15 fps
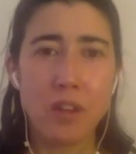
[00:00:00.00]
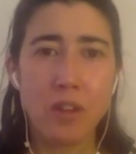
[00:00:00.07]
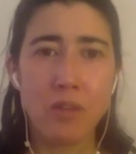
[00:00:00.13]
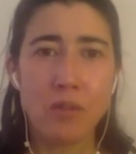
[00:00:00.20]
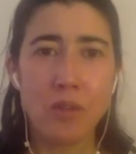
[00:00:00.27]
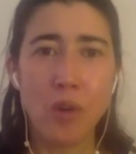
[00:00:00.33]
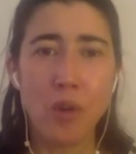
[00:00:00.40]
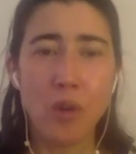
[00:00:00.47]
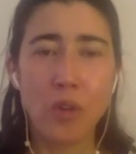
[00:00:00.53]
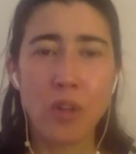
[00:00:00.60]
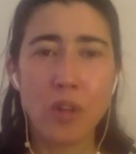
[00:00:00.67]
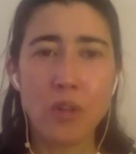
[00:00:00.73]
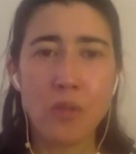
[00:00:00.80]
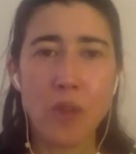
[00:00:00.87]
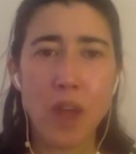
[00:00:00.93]
rolling
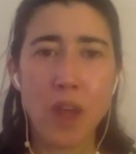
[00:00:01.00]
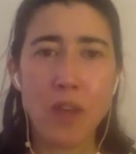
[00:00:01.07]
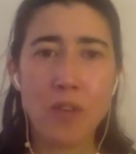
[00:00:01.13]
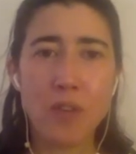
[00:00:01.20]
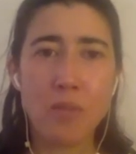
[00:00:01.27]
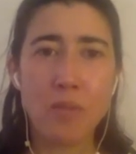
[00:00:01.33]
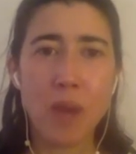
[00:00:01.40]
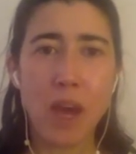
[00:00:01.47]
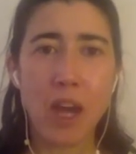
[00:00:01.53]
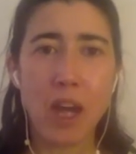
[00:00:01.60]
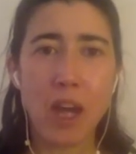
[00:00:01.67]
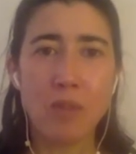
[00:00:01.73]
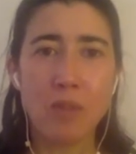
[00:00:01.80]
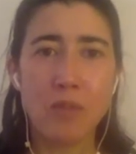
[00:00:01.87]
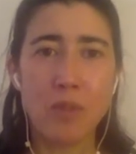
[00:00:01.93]
around the
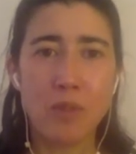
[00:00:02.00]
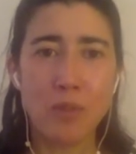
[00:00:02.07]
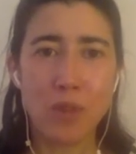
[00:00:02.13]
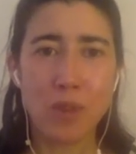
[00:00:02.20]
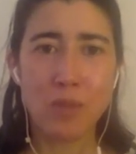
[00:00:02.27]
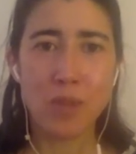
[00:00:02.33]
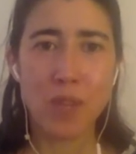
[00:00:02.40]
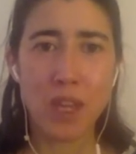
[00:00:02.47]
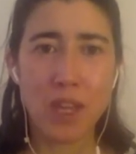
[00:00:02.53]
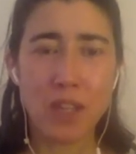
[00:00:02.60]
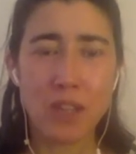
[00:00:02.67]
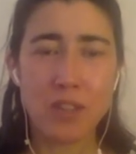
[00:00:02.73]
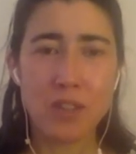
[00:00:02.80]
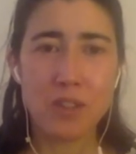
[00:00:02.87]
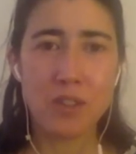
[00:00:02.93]
bottom of your rib
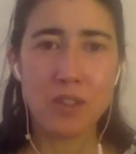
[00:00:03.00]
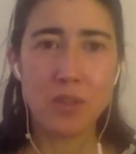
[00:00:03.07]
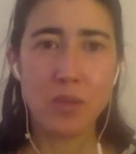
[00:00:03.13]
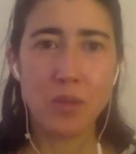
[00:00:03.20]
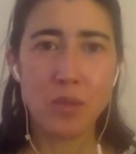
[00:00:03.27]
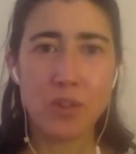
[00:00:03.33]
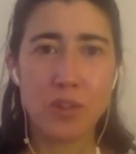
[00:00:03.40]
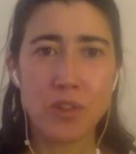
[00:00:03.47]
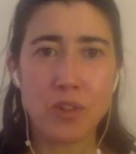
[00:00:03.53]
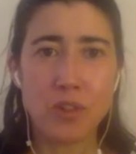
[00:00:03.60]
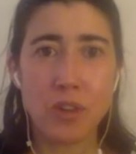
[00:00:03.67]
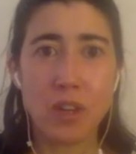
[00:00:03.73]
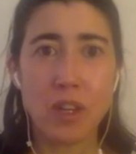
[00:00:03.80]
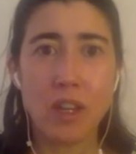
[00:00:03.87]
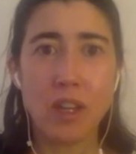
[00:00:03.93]
cage towards your
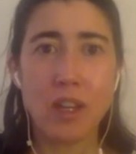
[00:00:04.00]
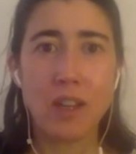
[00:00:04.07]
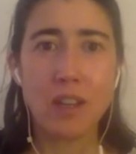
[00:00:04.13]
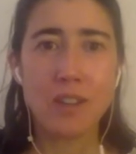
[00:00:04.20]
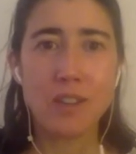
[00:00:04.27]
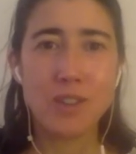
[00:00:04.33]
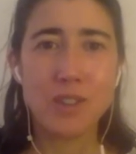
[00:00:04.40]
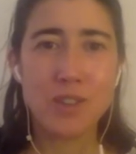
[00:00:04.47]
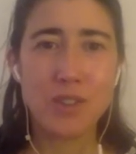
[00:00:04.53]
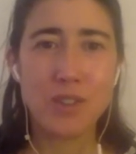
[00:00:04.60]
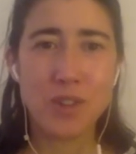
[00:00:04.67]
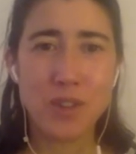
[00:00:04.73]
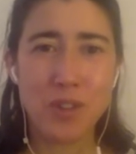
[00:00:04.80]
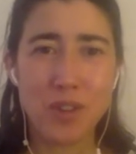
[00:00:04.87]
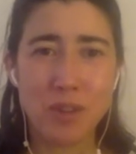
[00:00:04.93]

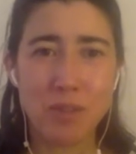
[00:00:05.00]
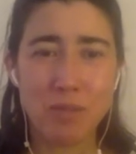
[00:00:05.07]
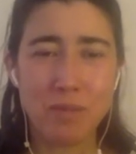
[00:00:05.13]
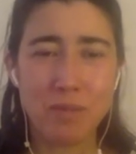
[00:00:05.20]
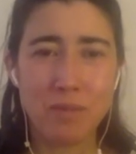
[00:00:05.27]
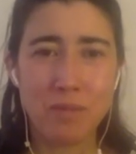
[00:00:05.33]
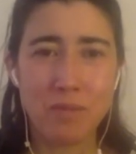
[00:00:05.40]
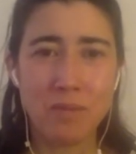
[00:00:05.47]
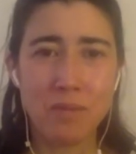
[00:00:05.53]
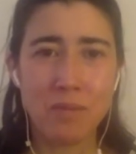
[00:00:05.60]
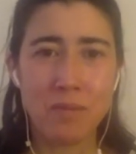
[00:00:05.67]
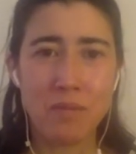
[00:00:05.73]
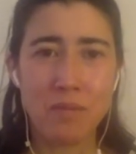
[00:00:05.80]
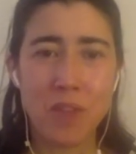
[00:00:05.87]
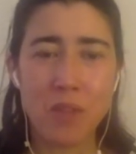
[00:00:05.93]
sternum.
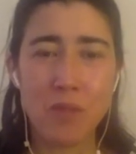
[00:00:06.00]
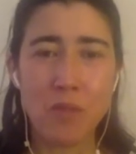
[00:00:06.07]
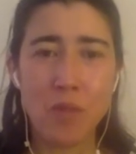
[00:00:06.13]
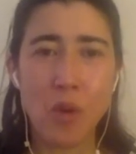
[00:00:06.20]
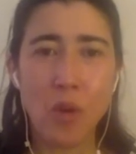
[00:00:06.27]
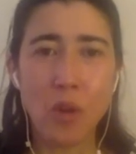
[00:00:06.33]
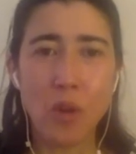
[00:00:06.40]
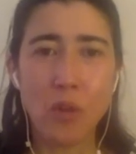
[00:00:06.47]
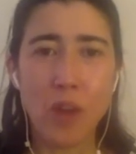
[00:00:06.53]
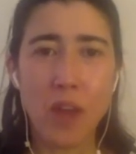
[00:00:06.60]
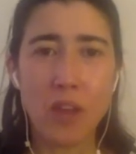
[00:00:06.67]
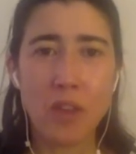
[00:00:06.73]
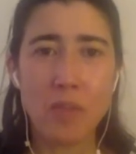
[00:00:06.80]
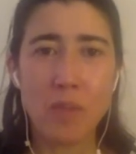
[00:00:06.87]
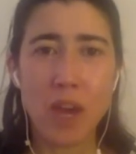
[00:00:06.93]
They roll
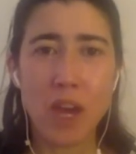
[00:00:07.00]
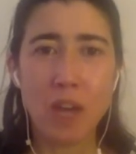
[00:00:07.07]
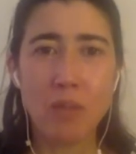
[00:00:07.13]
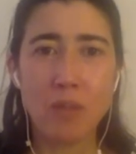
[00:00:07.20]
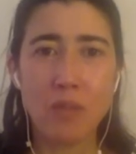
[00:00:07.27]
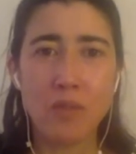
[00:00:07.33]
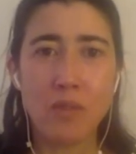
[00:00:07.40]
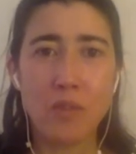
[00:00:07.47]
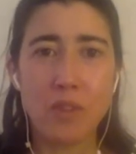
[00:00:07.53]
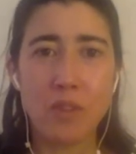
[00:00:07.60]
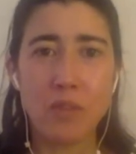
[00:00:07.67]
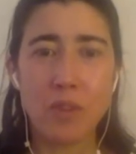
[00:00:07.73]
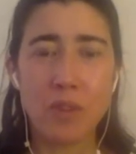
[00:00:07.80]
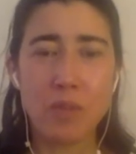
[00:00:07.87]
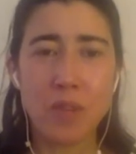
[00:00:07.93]
around the bottom of the
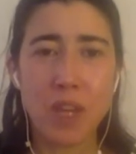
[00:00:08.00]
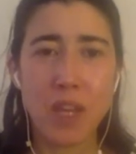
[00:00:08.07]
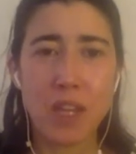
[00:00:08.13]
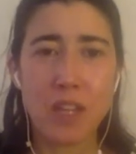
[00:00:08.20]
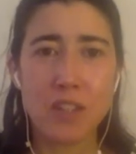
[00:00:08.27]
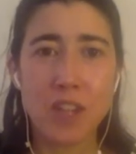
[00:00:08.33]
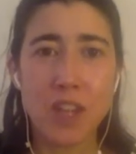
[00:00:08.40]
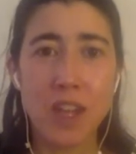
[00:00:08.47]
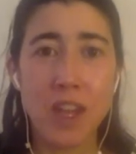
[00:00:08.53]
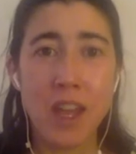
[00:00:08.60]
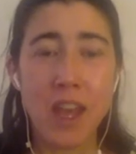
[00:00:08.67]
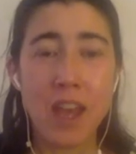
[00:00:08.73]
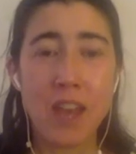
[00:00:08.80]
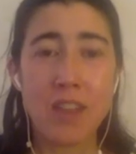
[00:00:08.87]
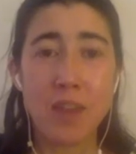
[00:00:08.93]
rib cage,
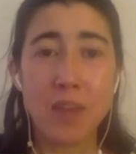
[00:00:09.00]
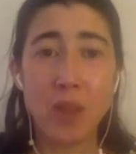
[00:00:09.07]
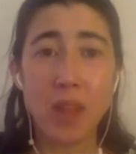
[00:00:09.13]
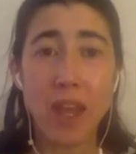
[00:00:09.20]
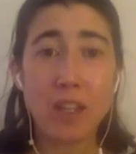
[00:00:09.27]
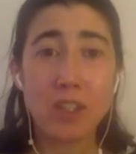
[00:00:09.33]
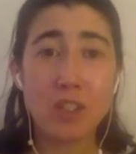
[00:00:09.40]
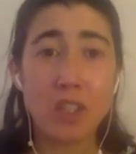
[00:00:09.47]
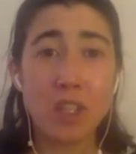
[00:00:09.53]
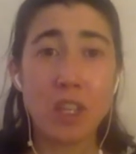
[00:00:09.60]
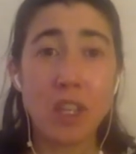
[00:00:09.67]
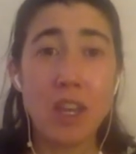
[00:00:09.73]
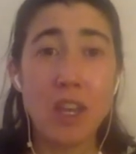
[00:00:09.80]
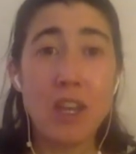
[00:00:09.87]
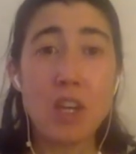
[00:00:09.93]
and they will actually
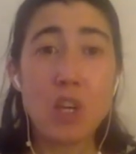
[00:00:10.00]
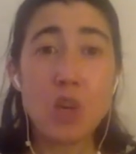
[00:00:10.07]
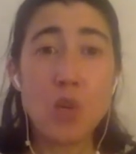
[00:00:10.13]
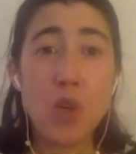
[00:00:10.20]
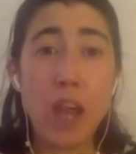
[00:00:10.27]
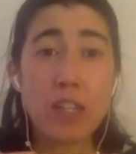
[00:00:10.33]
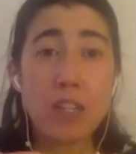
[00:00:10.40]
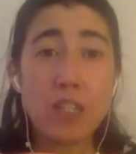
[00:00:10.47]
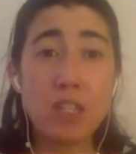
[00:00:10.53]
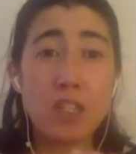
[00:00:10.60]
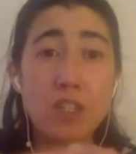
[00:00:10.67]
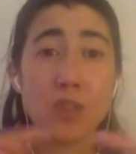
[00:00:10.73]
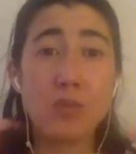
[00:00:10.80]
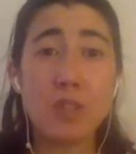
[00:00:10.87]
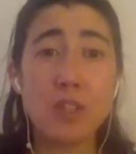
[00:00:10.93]
crash
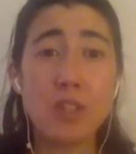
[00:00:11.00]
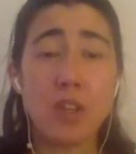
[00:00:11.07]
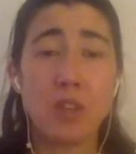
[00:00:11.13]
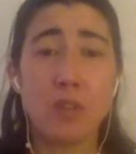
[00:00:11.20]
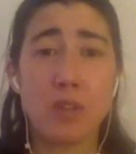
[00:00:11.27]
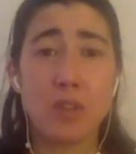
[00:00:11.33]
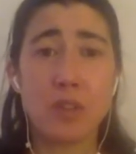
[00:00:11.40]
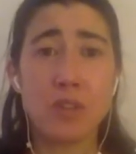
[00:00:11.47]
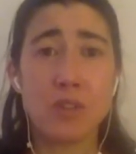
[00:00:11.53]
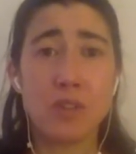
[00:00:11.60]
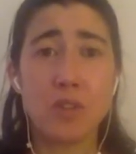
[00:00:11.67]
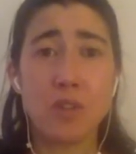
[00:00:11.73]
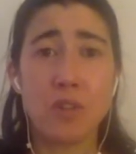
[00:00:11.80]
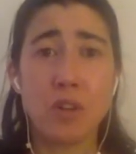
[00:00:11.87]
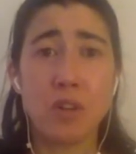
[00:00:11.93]
into each other at the
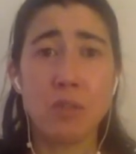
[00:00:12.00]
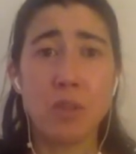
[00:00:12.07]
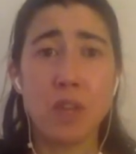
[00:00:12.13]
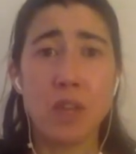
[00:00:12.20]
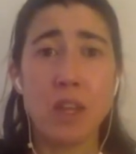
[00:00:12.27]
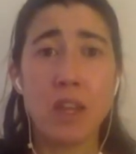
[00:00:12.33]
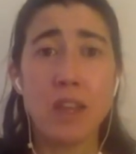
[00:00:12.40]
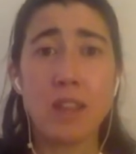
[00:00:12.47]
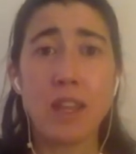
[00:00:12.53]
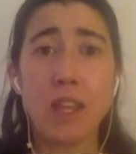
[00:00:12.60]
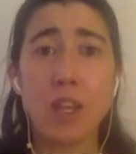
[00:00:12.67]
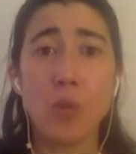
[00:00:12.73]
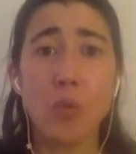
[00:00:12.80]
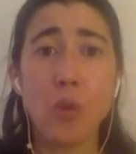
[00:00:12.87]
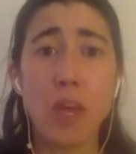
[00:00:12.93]
sternum, like
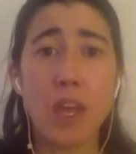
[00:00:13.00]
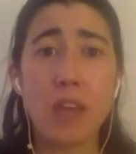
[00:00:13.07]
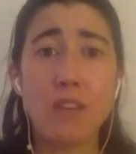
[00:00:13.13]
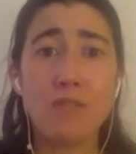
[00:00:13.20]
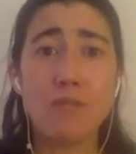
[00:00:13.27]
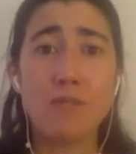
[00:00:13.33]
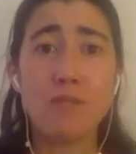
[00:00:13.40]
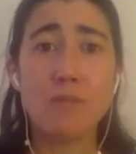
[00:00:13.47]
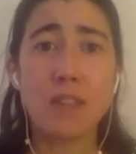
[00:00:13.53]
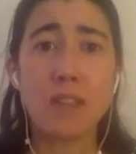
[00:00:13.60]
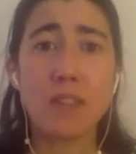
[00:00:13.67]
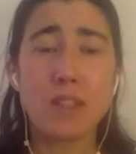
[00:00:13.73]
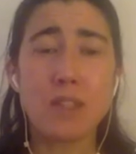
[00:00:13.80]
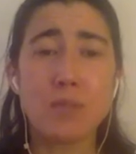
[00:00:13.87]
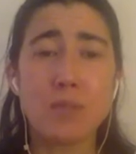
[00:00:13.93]
a wave
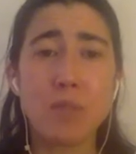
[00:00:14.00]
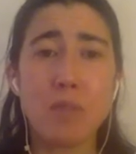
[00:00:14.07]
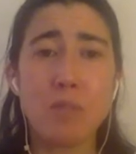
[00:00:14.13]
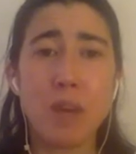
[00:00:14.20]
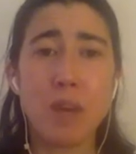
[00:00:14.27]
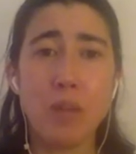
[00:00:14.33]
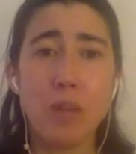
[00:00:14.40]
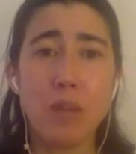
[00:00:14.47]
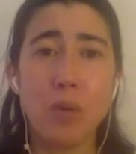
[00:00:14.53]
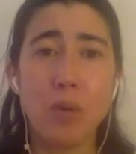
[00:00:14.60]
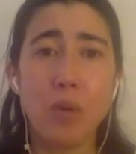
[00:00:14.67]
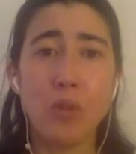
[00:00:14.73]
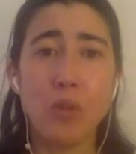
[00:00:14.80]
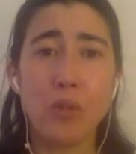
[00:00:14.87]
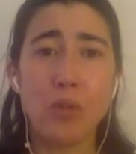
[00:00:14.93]
being split by a
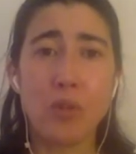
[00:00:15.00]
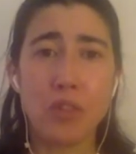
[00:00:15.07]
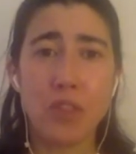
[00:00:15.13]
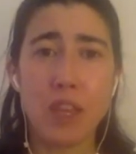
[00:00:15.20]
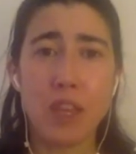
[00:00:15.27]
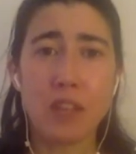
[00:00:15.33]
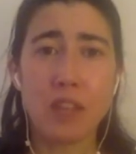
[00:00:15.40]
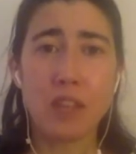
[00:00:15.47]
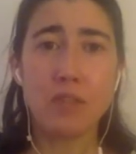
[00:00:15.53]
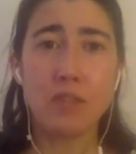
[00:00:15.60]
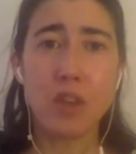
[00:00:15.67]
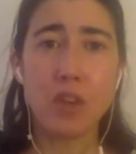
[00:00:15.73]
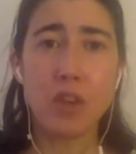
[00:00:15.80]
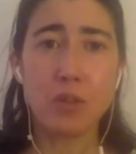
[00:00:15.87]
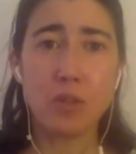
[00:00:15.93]
boulder at the edge of
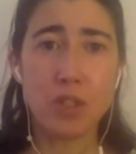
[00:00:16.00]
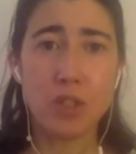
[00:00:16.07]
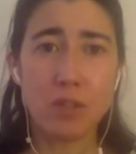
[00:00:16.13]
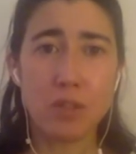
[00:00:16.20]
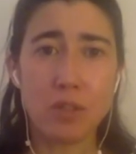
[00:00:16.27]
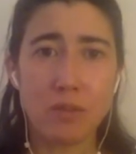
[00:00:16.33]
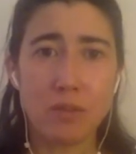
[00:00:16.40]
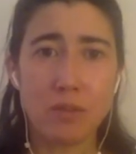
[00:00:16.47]
the ocean.